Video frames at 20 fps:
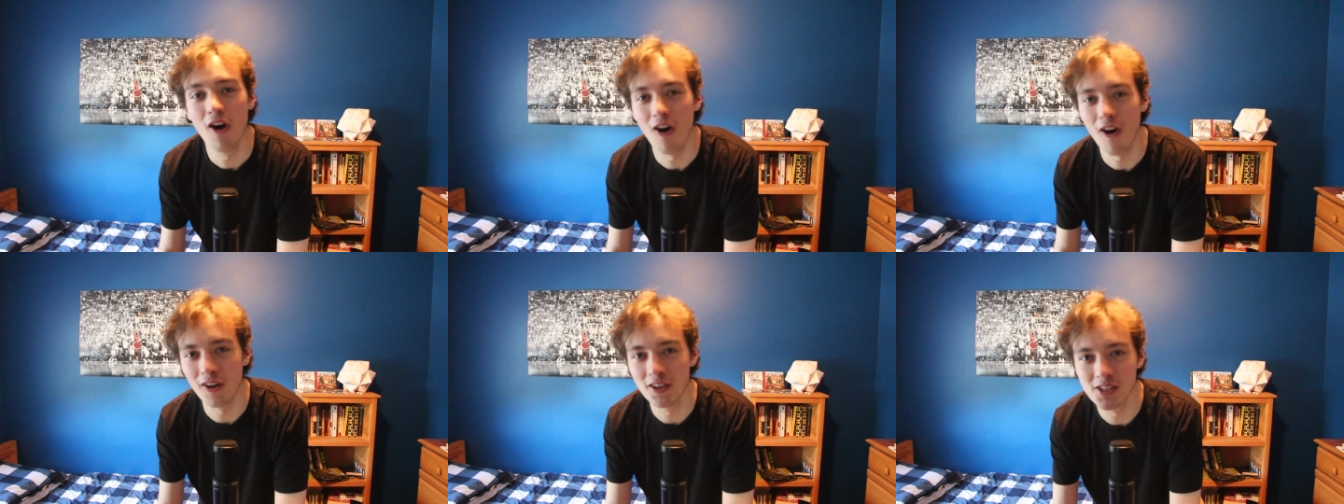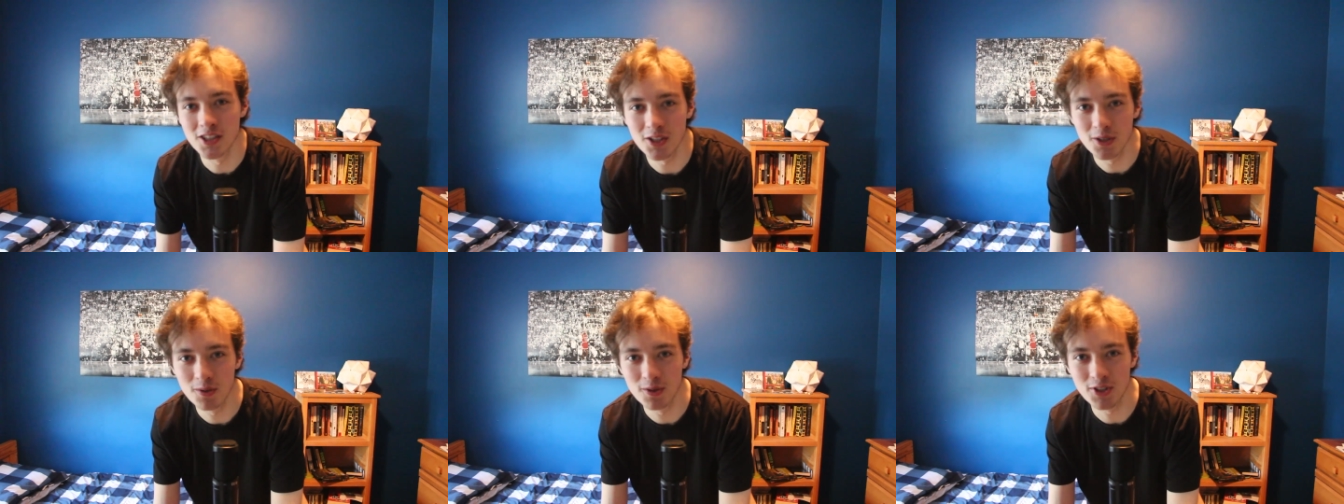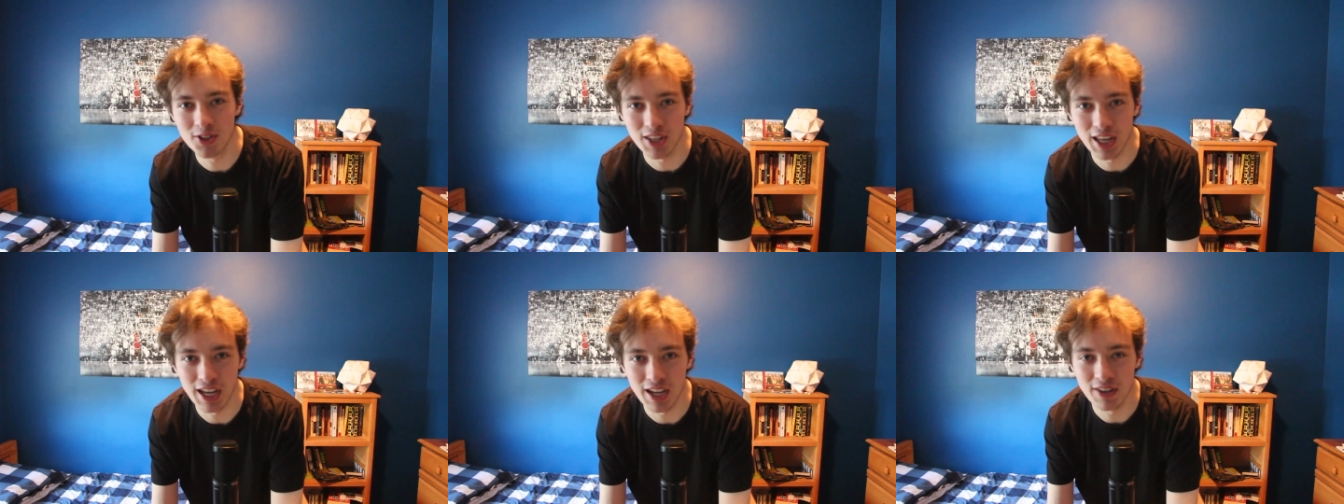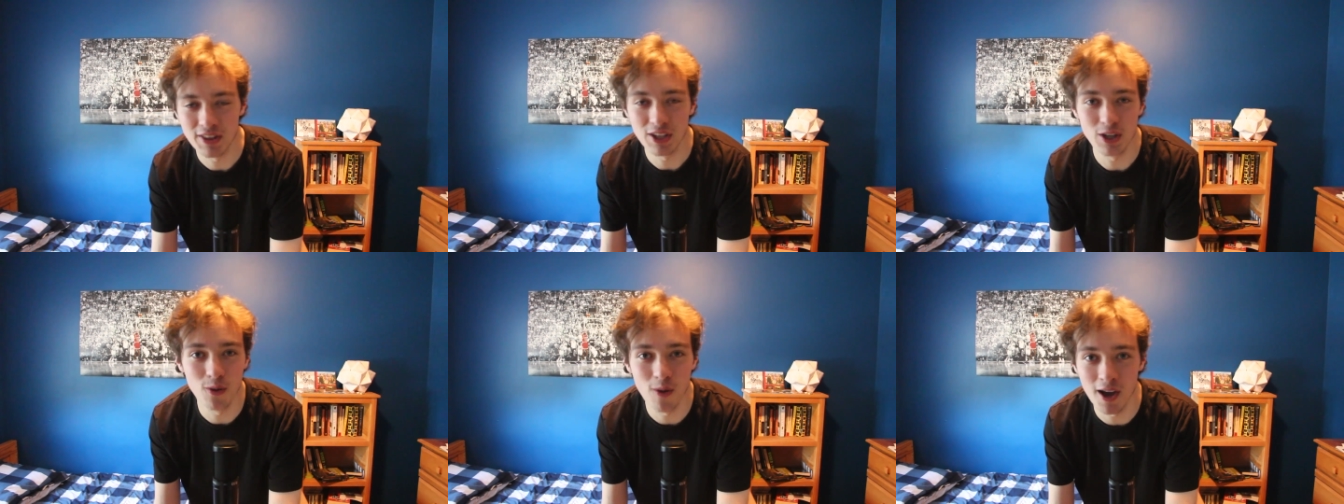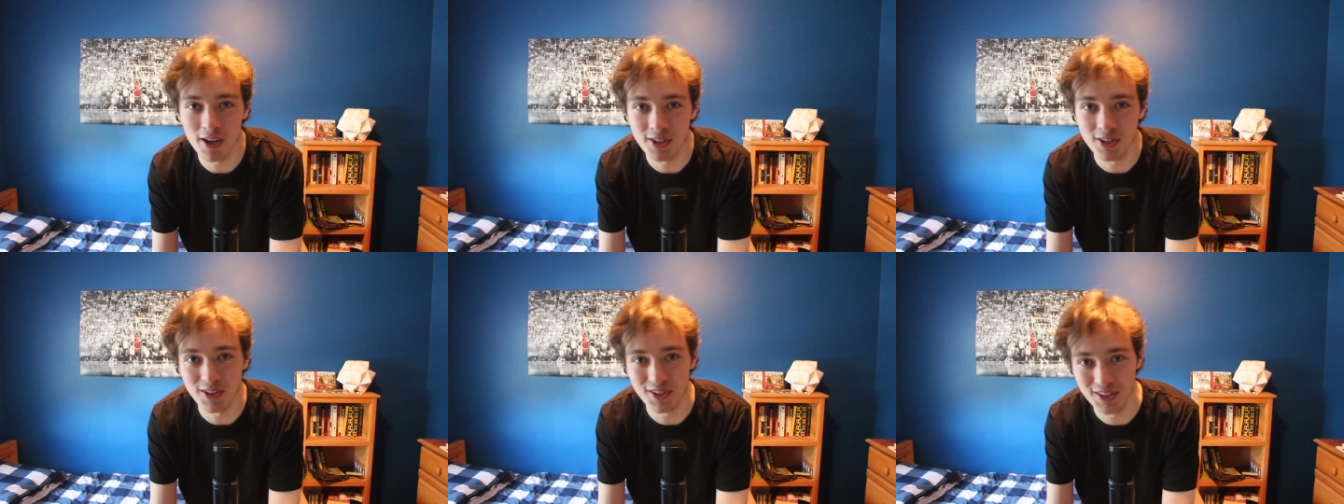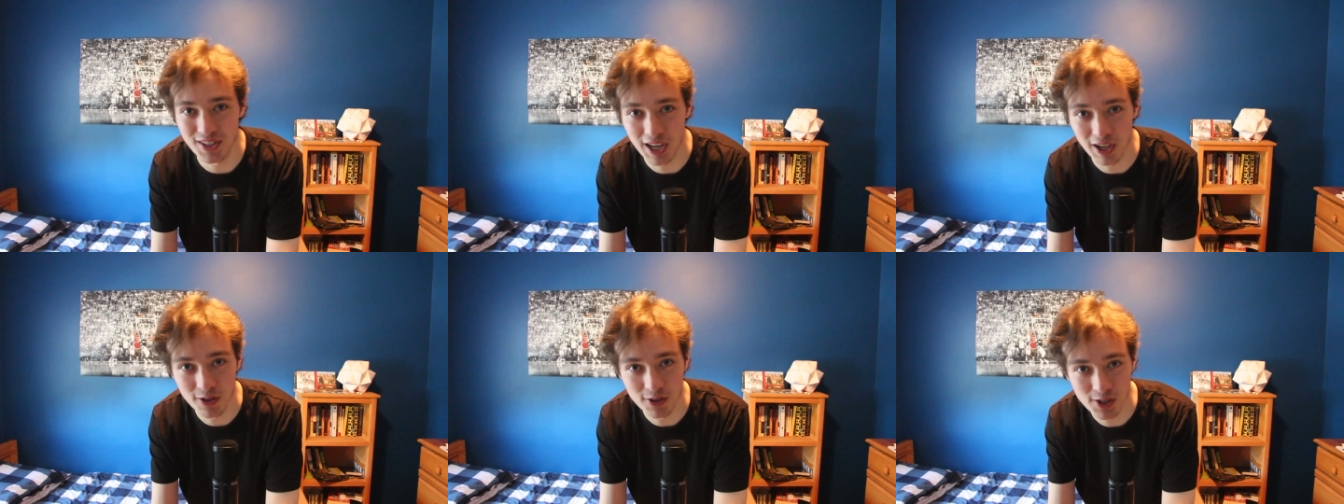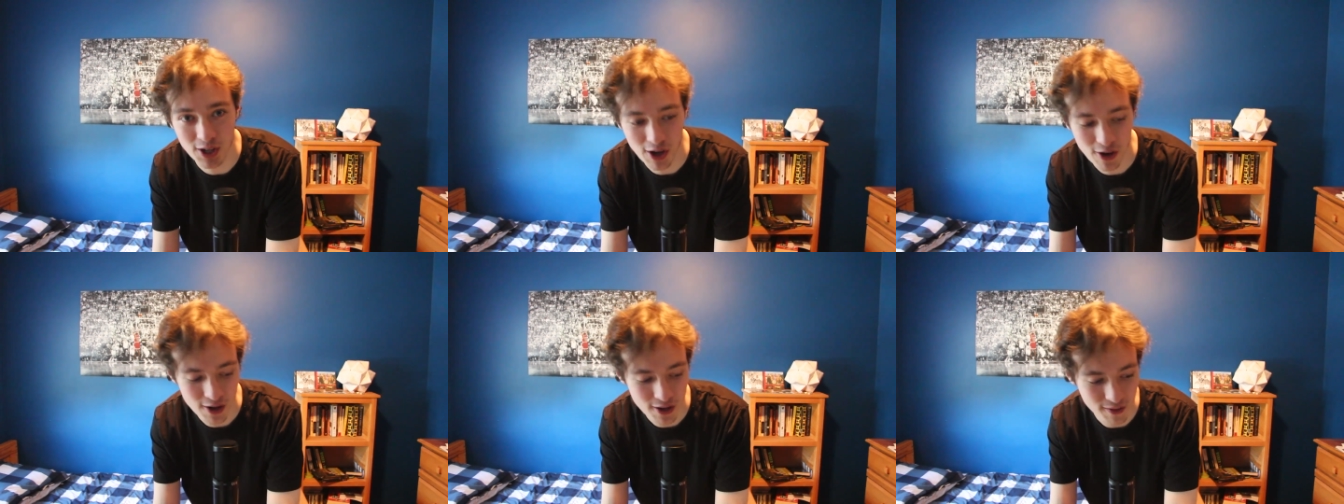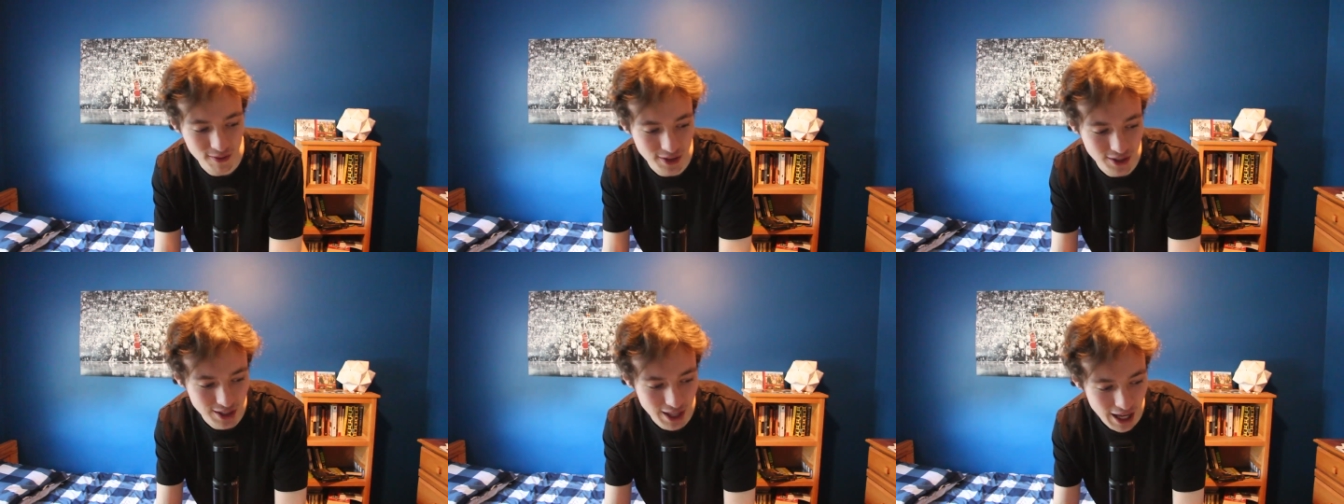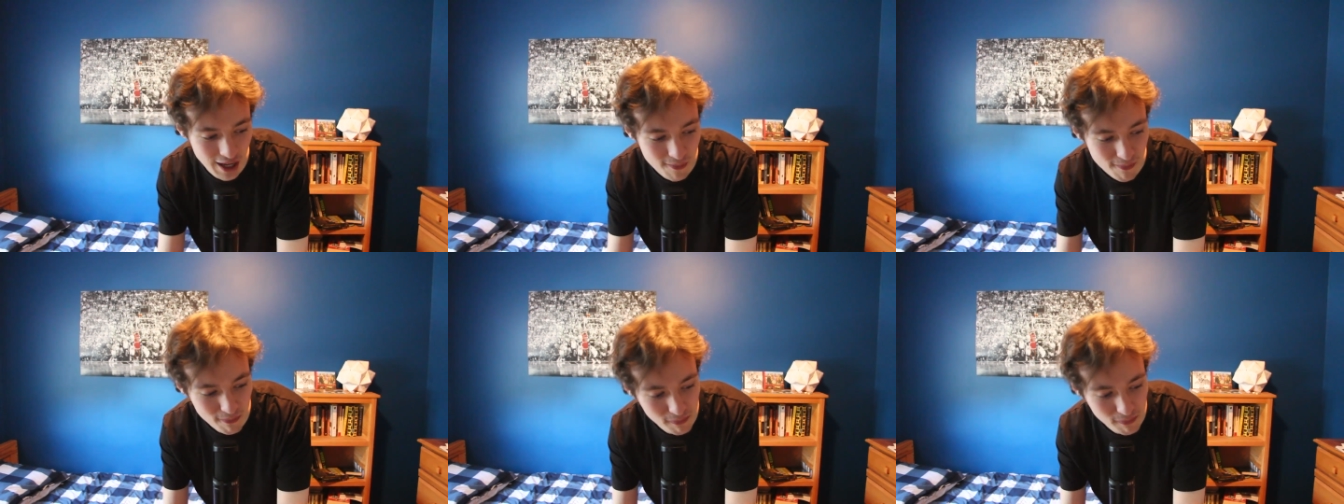on Tuesday, the US's Secretary of State,